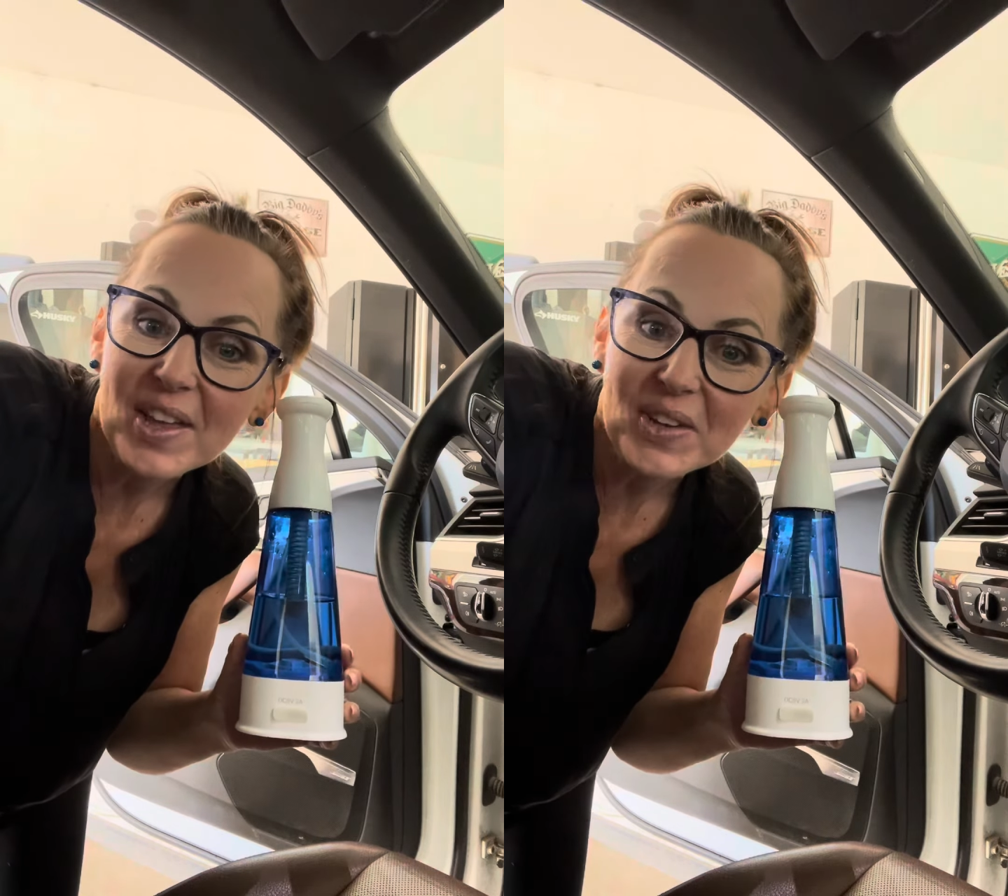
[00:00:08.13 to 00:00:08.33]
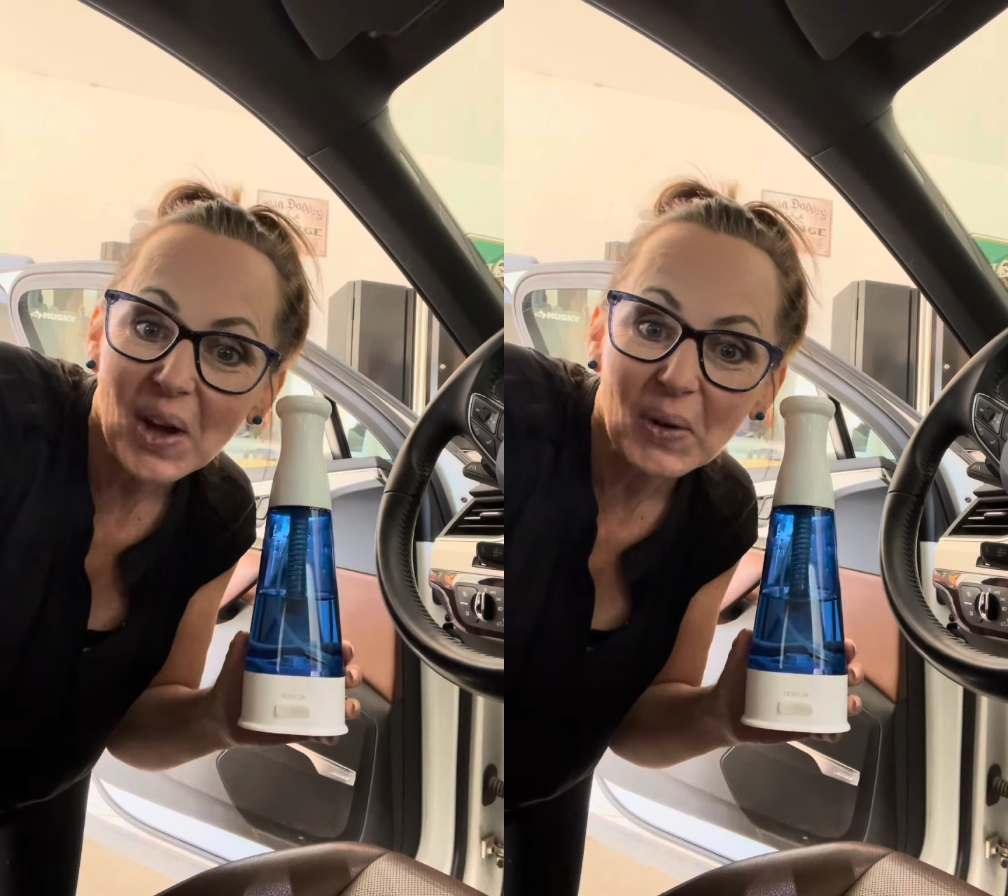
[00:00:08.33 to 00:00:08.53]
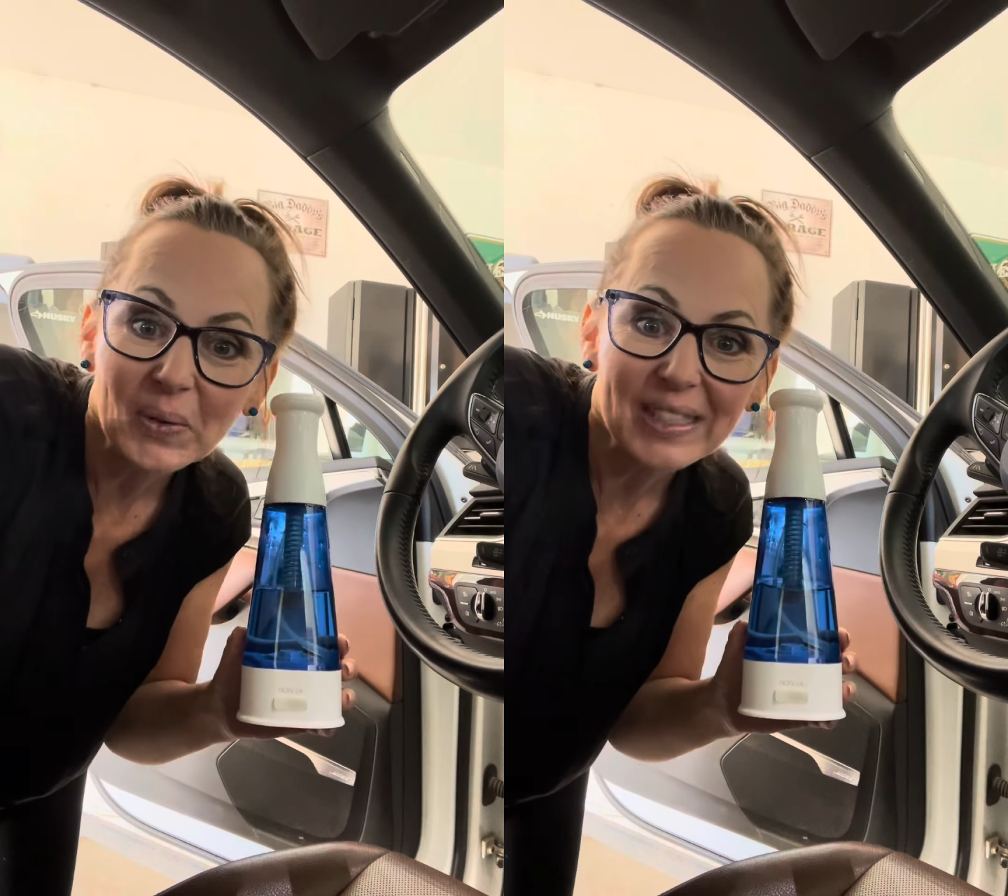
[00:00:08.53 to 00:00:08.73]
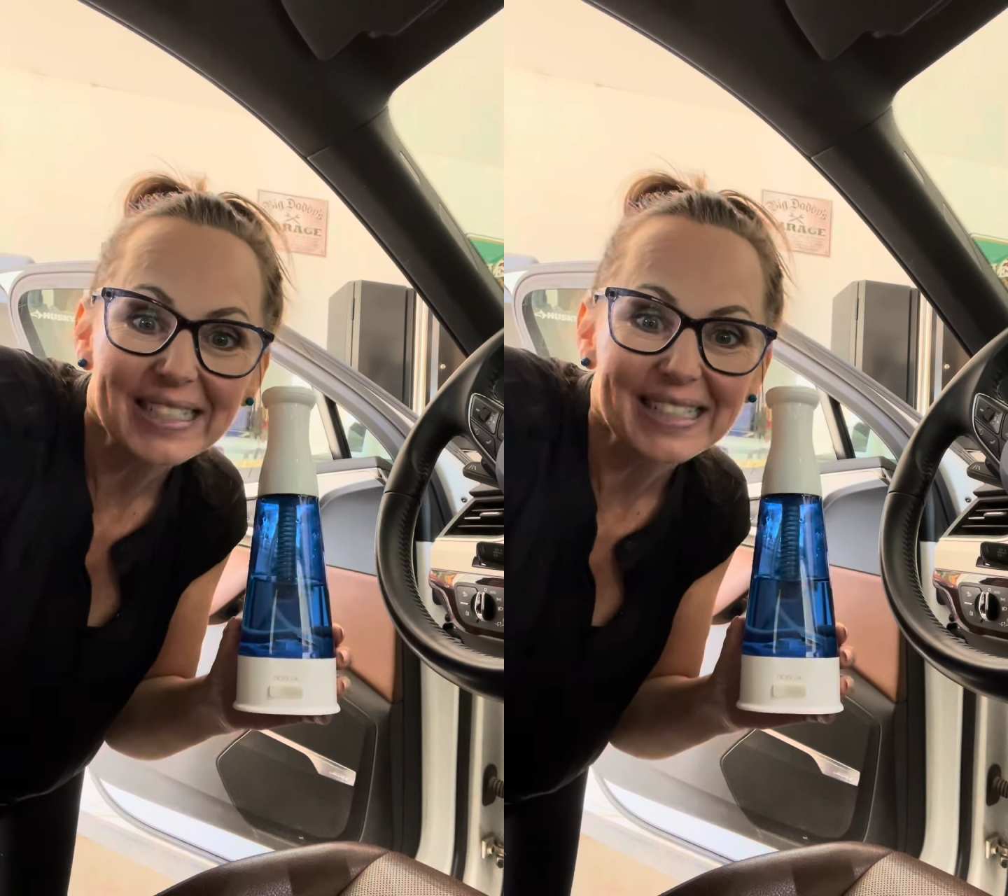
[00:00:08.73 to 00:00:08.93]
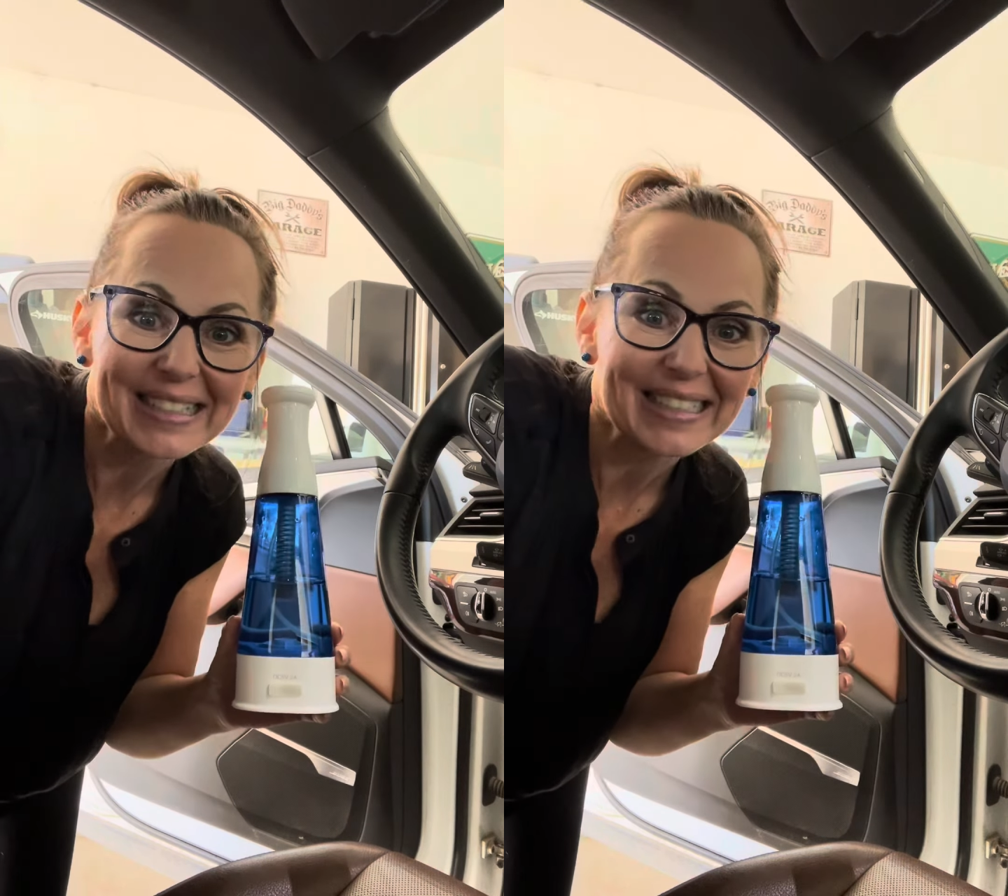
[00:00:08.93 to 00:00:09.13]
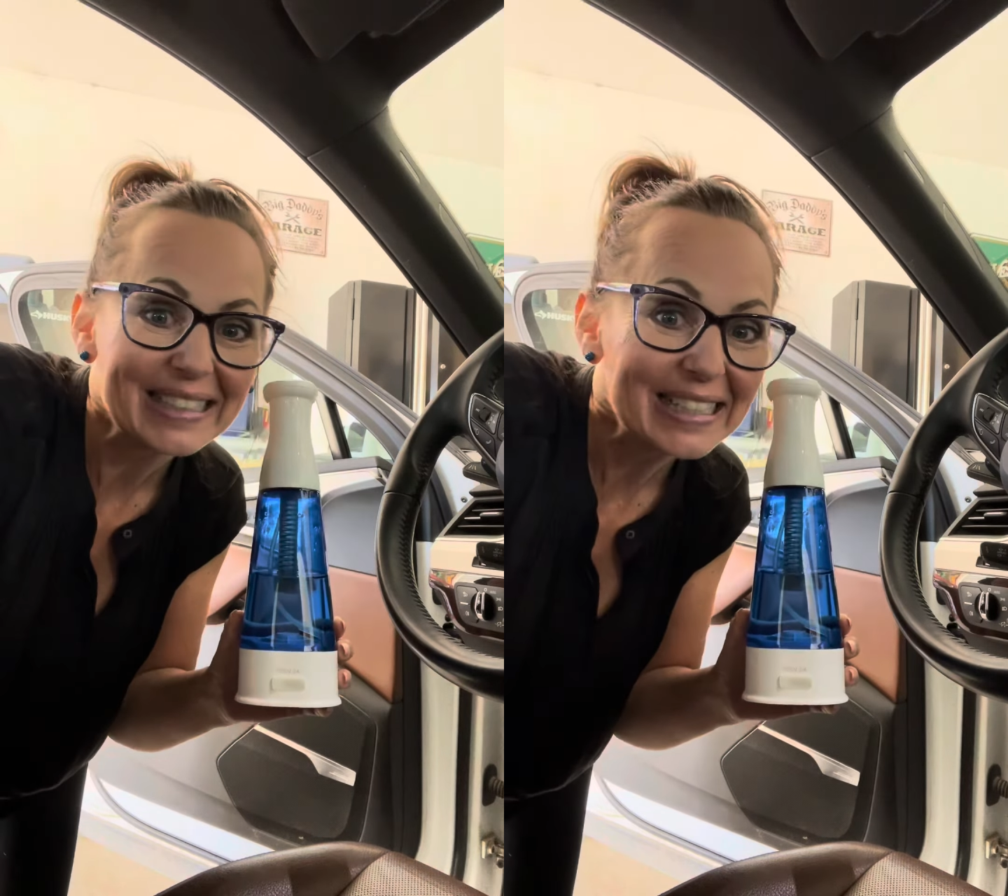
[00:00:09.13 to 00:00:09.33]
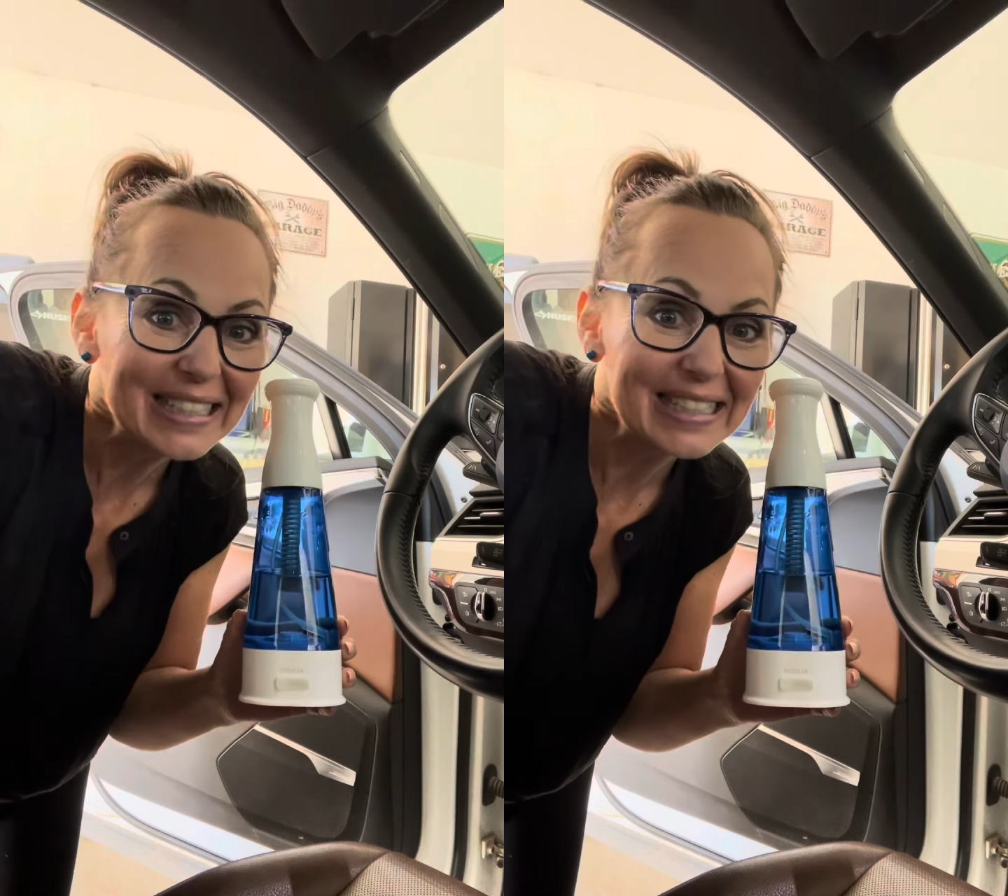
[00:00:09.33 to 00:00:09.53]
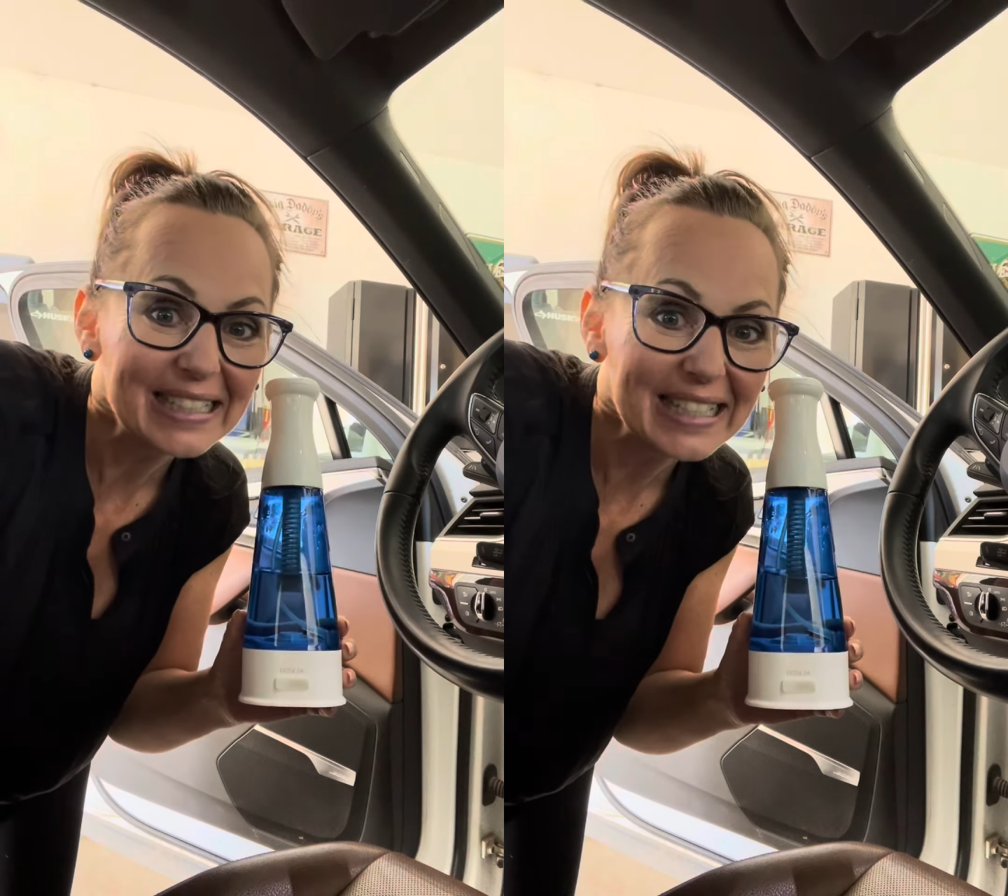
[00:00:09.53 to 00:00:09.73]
Not only does it clean and